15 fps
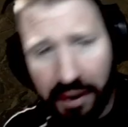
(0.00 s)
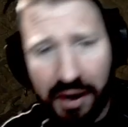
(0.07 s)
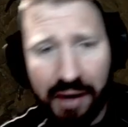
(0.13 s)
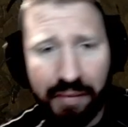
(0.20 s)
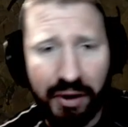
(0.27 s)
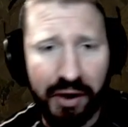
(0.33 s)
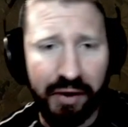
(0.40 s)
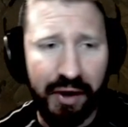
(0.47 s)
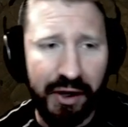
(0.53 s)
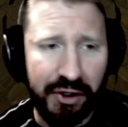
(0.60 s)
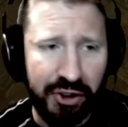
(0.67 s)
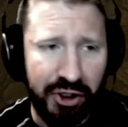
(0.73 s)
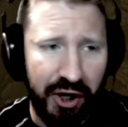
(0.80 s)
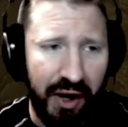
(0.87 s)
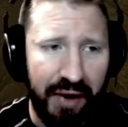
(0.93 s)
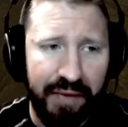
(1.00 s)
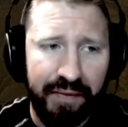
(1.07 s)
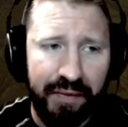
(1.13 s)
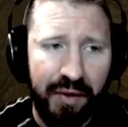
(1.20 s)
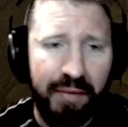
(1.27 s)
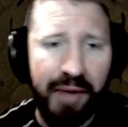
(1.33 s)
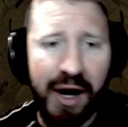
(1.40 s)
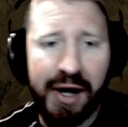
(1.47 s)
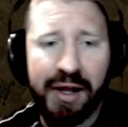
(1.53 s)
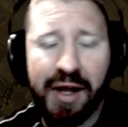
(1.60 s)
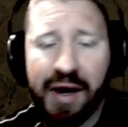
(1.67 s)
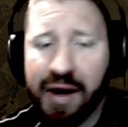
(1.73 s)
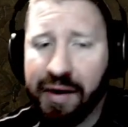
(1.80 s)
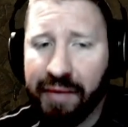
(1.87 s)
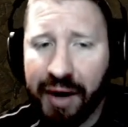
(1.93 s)
obliterated shit back
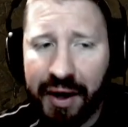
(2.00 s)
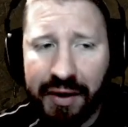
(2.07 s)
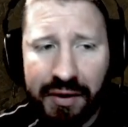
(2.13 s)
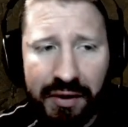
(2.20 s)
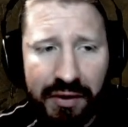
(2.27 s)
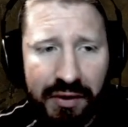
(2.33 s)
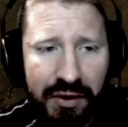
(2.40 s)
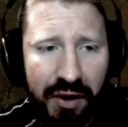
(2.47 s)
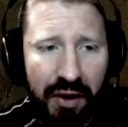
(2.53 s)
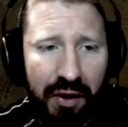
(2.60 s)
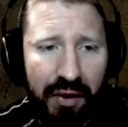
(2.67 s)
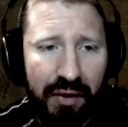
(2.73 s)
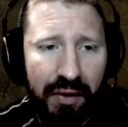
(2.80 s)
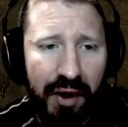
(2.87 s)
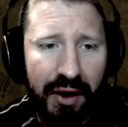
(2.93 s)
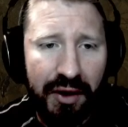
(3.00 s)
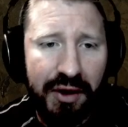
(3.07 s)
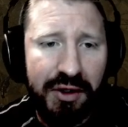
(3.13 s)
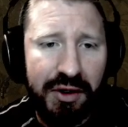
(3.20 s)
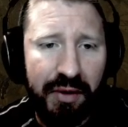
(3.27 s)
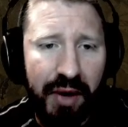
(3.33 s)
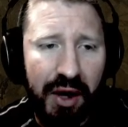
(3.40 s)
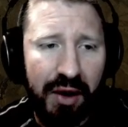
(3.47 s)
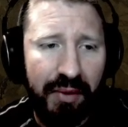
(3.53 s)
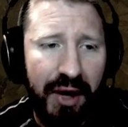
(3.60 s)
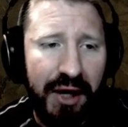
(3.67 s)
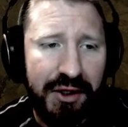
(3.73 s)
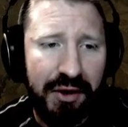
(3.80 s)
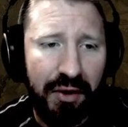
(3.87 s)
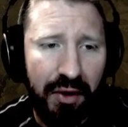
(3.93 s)
then anyway. So at least they're making them
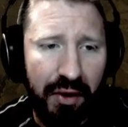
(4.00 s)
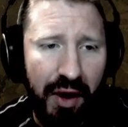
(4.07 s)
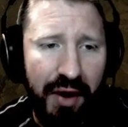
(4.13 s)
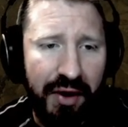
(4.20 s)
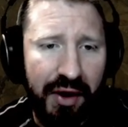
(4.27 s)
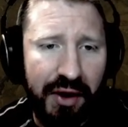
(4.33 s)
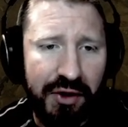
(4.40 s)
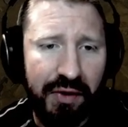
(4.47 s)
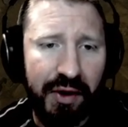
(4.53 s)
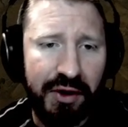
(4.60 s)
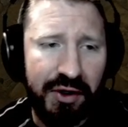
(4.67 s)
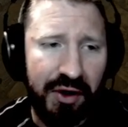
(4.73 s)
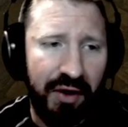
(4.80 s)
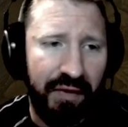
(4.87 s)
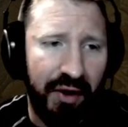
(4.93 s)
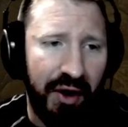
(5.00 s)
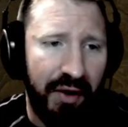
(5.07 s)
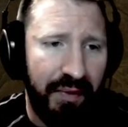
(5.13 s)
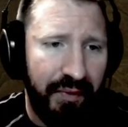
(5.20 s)
last a little longer. I think that's quite significant.